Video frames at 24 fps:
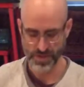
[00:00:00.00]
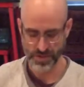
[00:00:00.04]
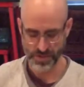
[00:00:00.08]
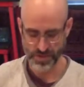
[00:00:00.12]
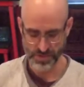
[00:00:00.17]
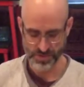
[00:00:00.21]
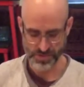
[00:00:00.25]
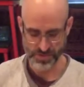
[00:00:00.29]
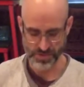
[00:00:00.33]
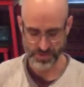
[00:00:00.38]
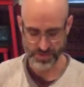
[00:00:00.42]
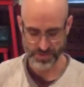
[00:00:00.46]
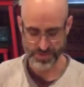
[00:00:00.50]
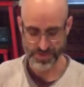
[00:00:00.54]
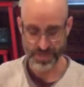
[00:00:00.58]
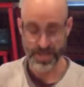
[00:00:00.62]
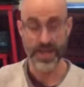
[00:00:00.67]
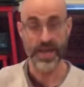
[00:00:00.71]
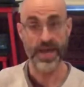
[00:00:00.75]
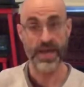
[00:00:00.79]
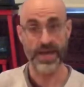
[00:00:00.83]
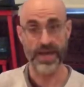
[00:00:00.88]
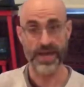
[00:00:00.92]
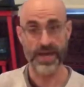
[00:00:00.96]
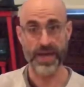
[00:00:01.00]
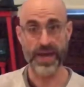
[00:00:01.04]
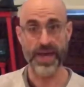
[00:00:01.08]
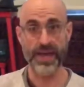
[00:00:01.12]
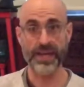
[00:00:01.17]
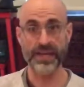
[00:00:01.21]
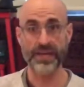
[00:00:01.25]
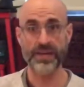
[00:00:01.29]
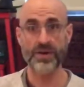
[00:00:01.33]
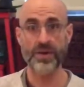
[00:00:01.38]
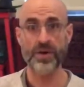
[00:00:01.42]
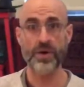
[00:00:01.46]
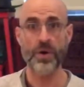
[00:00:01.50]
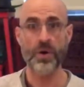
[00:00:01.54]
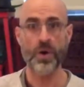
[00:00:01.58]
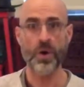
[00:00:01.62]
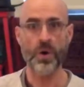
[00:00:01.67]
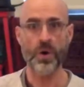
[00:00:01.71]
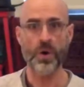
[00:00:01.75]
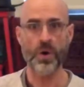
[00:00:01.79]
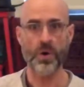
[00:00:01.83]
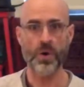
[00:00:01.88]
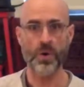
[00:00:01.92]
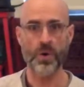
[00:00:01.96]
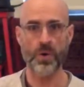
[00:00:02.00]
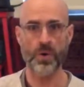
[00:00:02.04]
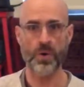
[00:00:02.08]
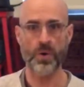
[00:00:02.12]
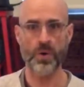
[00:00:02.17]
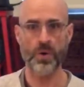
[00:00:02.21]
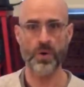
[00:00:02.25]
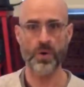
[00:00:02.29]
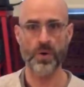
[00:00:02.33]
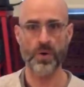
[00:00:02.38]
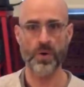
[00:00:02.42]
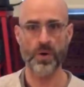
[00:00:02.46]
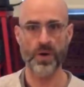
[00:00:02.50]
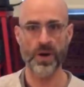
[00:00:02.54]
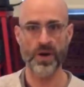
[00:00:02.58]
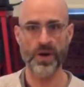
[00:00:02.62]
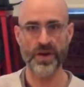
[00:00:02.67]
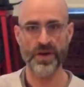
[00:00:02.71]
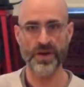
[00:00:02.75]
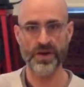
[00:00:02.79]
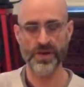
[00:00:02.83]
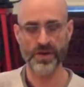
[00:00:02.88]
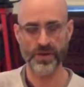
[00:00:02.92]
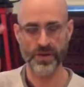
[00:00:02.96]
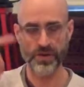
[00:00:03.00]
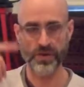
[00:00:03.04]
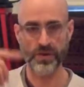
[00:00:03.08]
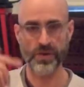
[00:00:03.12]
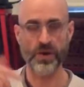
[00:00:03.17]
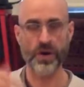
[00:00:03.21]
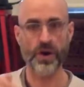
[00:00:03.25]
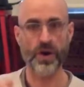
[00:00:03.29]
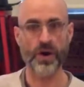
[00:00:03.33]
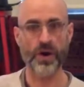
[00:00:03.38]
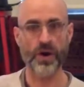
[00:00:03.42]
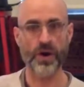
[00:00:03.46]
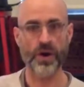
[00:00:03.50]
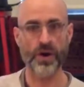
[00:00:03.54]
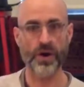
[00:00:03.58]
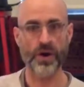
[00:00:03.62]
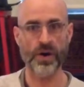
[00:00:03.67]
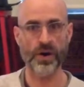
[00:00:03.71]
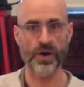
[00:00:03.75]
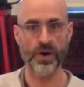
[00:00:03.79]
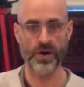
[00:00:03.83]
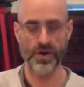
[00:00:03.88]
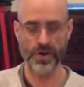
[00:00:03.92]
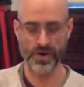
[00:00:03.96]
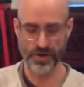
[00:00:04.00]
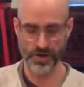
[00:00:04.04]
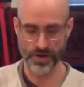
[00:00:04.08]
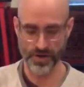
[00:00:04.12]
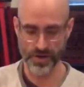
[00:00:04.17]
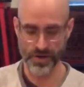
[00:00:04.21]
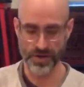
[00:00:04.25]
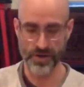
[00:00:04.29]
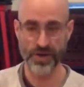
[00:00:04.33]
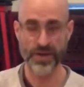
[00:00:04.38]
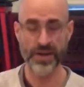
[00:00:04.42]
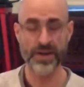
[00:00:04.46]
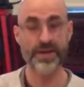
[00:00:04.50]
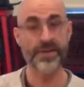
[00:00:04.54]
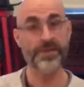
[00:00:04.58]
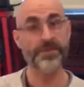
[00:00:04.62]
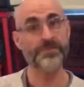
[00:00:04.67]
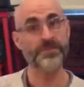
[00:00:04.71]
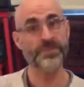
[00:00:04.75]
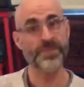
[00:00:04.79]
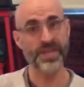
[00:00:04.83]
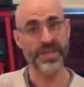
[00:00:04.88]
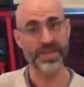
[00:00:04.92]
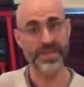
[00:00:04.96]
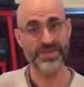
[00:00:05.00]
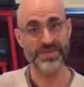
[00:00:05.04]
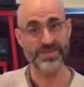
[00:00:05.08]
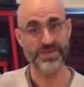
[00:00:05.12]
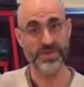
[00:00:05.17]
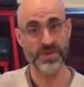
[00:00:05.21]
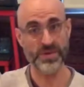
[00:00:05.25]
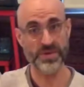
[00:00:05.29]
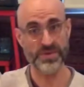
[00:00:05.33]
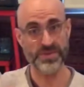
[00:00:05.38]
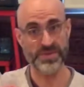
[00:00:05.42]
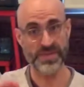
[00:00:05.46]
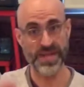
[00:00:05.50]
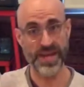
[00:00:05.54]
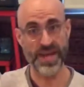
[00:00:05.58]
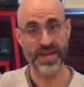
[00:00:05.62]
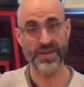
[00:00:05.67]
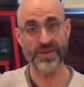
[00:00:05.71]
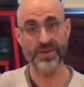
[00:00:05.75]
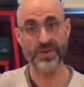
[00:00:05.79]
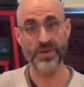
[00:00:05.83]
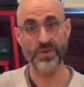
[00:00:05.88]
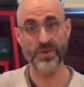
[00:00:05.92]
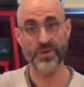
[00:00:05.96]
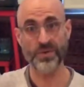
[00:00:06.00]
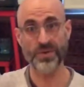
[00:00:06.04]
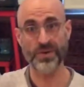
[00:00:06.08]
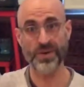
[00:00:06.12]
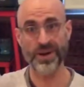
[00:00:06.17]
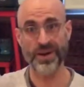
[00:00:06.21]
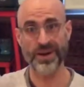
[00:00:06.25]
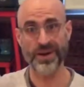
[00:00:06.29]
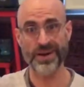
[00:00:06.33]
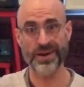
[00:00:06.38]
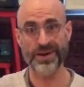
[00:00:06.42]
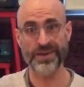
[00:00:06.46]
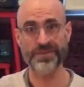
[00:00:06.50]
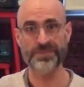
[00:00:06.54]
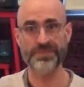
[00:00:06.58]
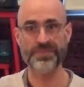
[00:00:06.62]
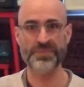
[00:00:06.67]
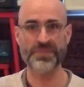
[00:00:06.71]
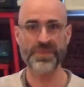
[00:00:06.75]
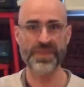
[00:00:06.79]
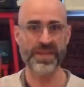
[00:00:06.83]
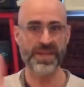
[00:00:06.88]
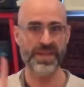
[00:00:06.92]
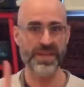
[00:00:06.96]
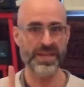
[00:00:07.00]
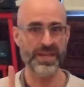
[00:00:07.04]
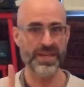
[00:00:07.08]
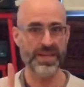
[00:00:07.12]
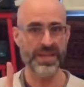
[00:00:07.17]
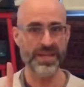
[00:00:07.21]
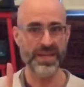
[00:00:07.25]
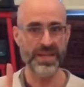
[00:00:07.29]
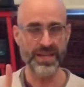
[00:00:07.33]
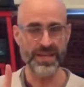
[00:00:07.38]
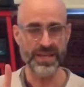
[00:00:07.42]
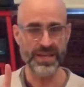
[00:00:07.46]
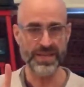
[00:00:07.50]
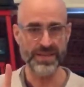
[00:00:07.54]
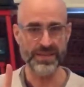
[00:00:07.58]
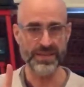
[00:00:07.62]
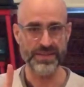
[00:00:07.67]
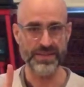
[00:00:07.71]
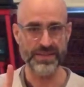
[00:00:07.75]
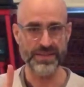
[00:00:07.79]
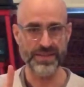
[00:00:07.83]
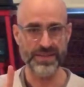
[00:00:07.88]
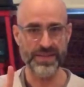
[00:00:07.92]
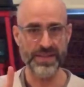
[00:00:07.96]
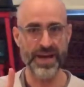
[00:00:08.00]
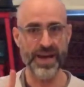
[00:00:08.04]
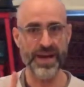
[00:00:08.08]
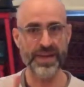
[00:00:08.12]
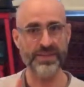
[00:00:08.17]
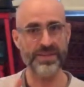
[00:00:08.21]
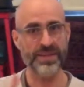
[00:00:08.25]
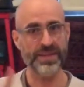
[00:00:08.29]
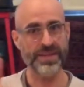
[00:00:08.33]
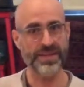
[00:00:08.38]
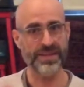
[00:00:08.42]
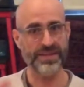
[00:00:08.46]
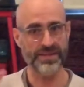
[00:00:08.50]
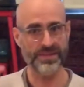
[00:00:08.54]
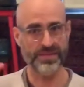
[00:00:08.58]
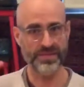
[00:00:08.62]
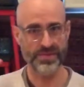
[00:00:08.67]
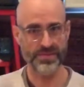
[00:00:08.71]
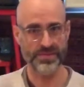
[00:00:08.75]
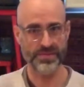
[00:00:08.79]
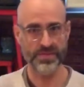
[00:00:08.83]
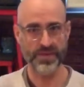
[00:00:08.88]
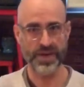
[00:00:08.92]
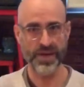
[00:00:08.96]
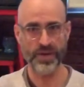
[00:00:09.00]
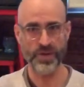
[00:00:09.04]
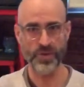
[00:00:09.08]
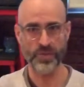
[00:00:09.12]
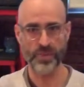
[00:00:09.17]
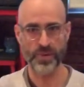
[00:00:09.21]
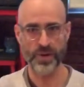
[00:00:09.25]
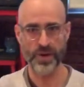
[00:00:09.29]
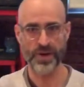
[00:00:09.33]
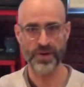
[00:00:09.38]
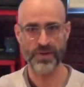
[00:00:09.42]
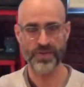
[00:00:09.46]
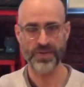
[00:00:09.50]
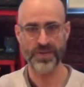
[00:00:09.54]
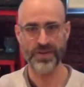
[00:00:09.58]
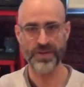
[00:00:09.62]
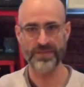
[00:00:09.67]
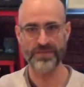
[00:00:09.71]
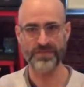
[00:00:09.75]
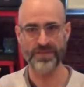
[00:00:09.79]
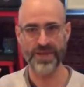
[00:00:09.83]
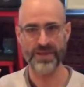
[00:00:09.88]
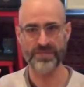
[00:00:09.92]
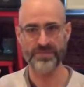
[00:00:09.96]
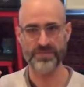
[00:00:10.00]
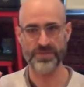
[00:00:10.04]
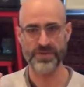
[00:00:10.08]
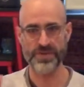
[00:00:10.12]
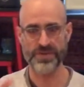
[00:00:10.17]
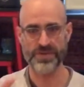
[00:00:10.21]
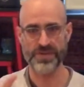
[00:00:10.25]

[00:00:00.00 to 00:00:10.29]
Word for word: So it's ek, ong, kar. And so it's ek, ong, kar. Now the final part of that first